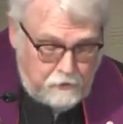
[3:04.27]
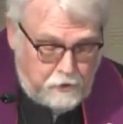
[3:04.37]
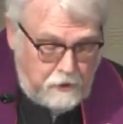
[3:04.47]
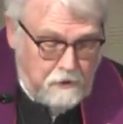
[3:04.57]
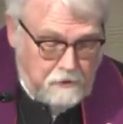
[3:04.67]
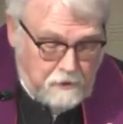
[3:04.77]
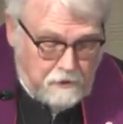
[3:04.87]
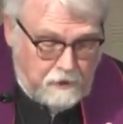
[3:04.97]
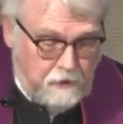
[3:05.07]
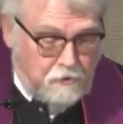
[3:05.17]

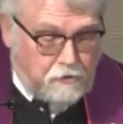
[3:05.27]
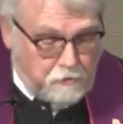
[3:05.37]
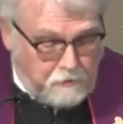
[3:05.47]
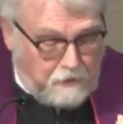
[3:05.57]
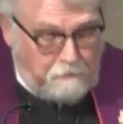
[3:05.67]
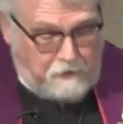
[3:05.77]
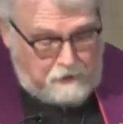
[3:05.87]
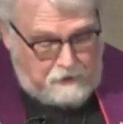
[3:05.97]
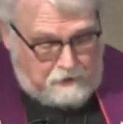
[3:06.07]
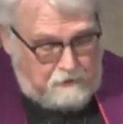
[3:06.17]
Jesus is
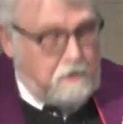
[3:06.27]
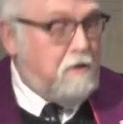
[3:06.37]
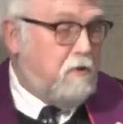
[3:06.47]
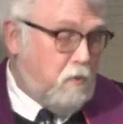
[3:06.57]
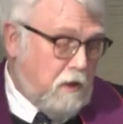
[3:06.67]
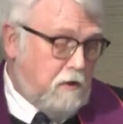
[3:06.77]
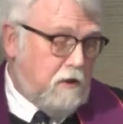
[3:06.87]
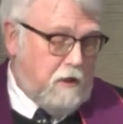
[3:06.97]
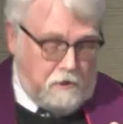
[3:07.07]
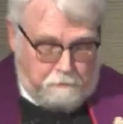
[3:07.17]
driven into the
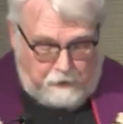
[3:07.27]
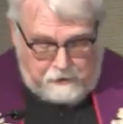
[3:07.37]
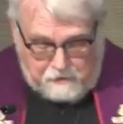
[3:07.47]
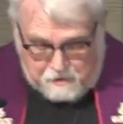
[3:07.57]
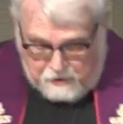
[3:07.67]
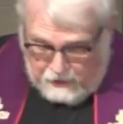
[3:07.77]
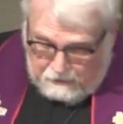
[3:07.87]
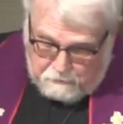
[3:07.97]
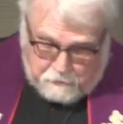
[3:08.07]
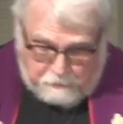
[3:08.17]
wilderness by the
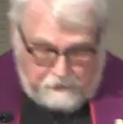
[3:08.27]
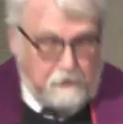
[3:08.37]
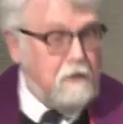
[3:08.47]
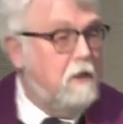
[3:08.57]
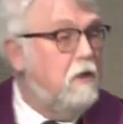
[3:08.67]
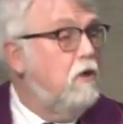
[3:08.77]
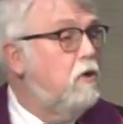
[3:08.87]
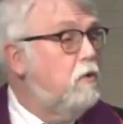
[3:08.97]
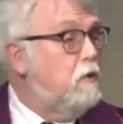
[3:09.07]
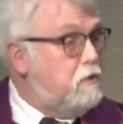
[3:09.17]
same Spirit
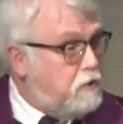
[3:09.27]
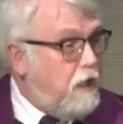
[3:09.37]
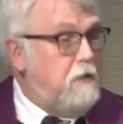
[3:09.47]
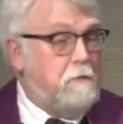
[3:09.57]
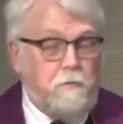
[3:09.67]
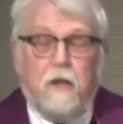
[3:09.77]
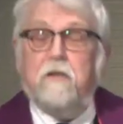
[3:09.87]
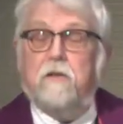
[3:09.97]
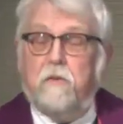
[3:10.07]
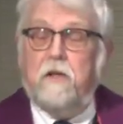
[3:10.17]
who was just
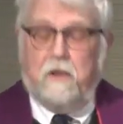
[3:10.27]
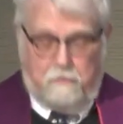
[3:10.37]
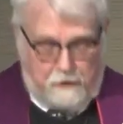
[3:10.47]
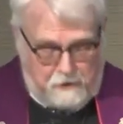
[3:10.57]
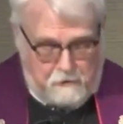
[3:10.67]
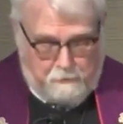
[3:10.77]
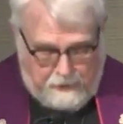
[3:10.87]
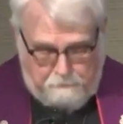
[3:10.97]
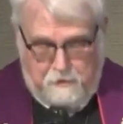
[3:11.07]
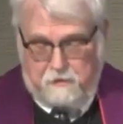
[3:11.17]
present with him at his
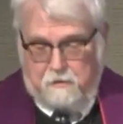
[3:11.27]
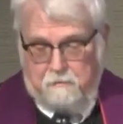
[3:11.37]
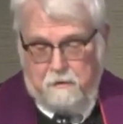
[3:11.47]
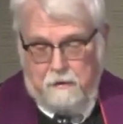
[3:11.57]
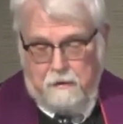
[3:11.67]
baptism.